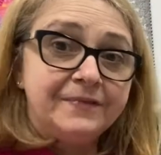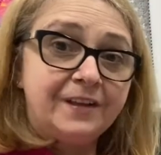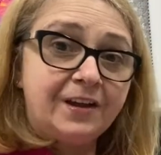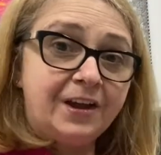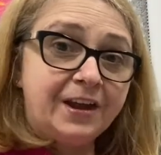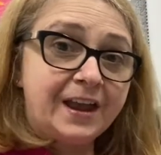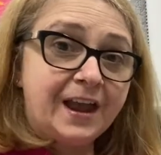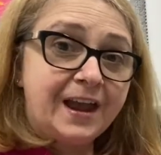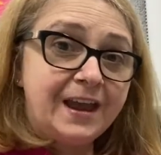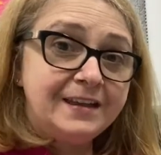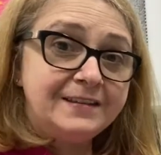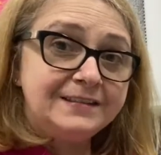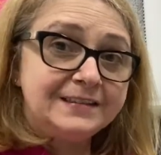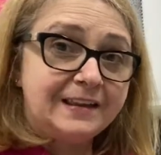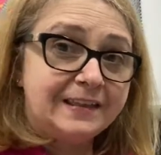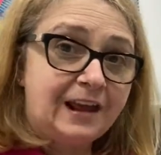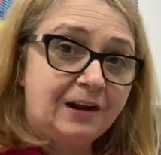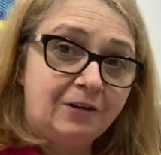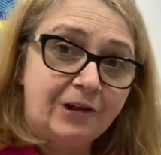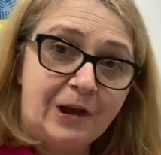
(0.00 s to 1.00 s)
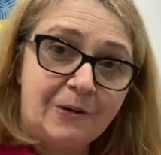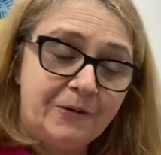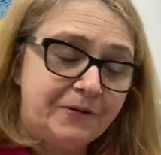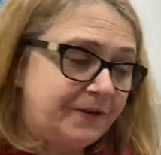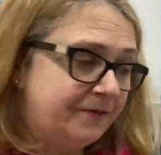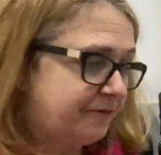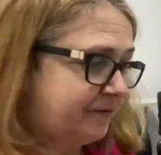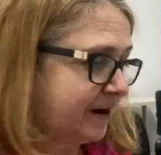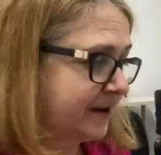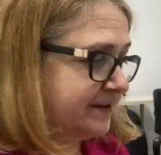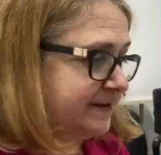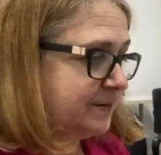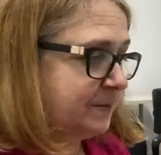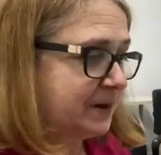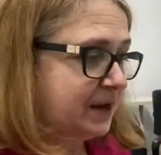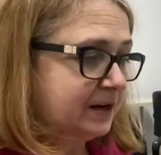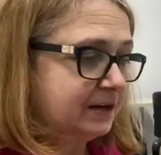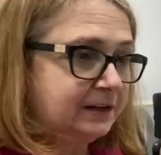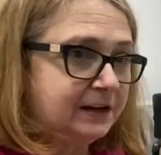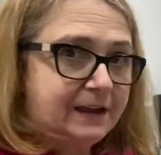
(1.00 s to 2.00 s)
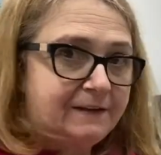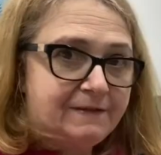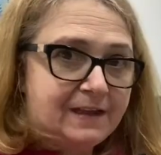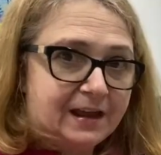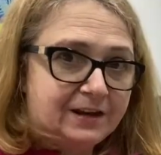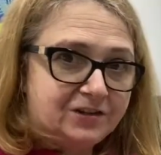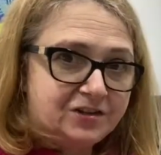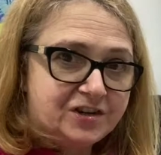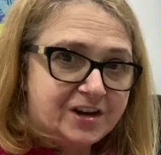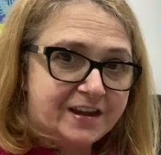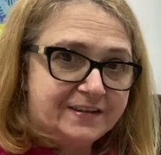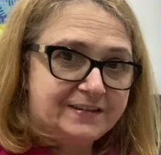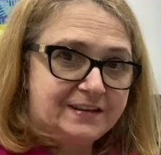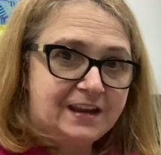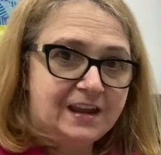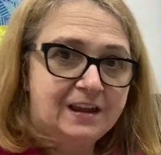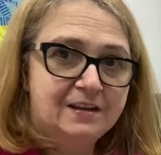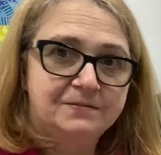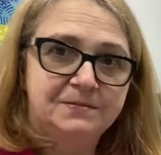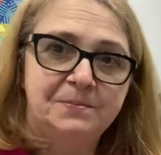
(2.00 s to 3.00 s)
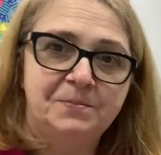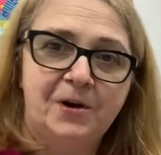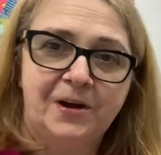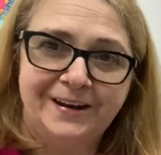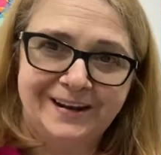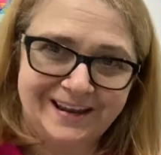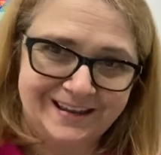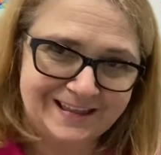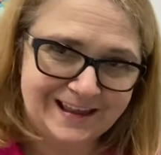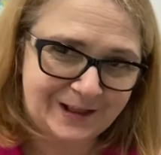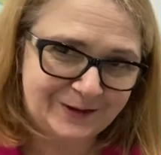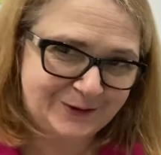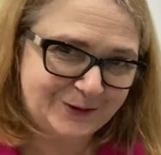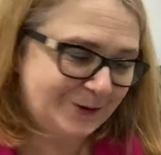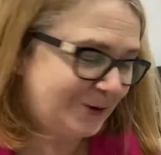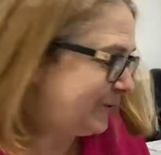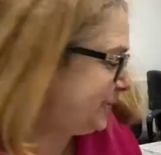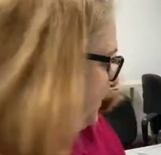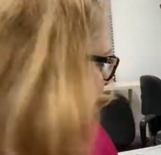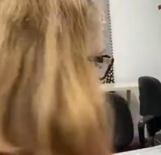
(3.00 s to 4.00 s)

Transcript: Okay, so that'll go on the front. So we're going to leave that just here because we might need that soon.